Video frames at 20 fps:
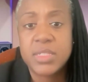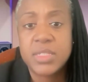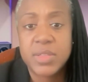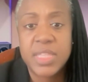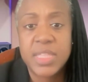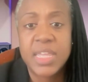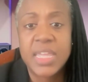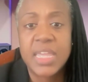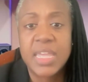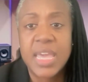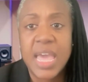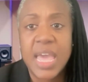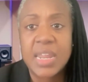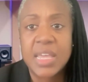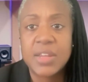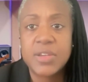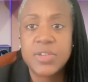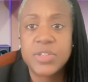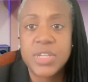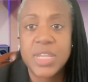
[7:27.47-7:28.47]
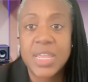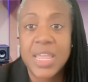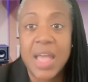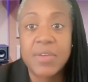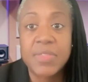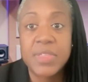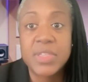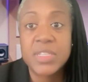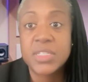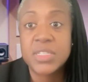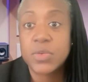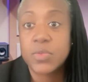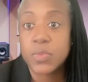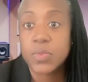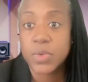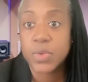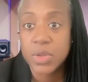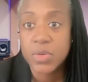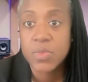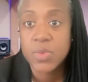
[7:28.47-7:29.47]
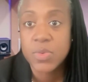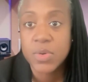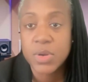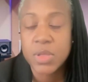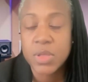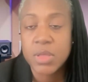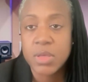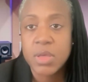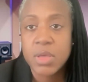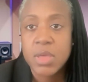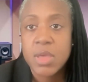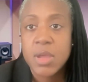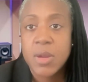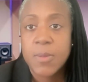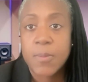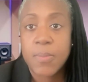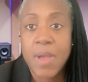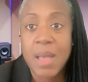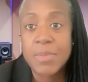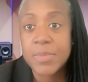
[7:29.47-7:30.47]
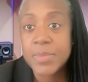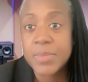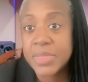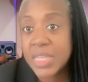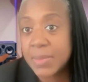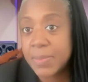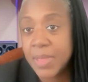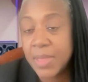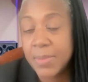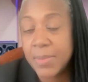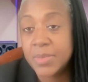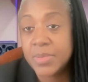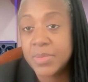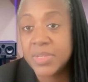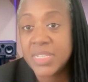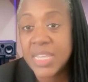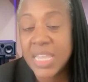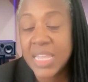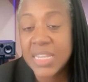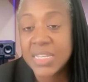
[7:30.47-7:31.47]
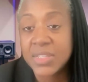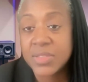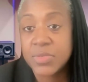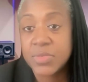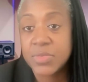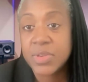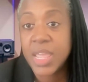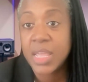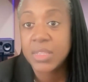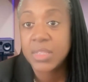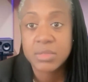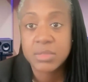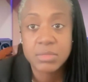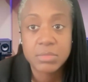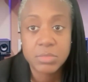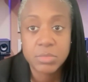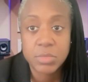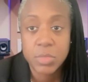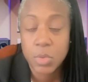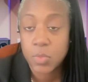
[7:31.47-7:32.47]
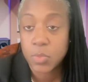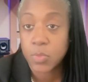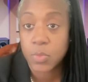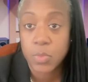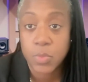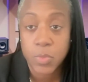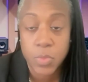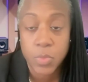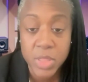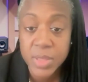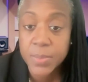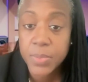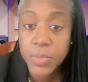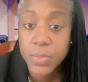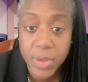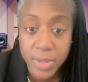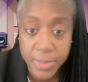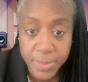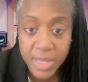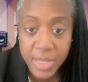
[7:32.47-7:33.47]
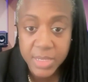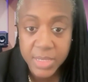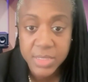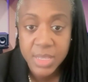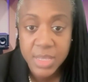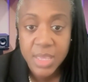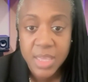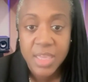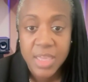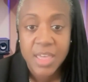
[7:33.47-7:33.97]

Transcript: so they can kind of understand how this is a real world problem they may be able to take into their next real employment.